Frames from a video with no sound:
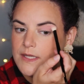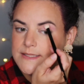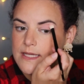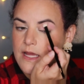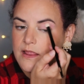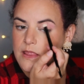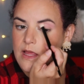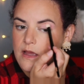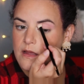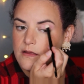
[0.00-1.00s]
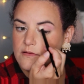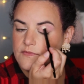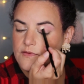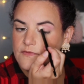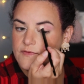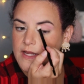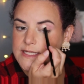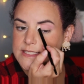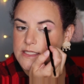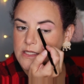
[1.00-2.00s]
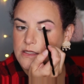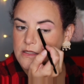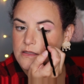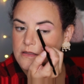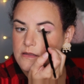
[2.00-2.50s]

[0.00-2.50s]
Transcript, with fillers: I say I love finding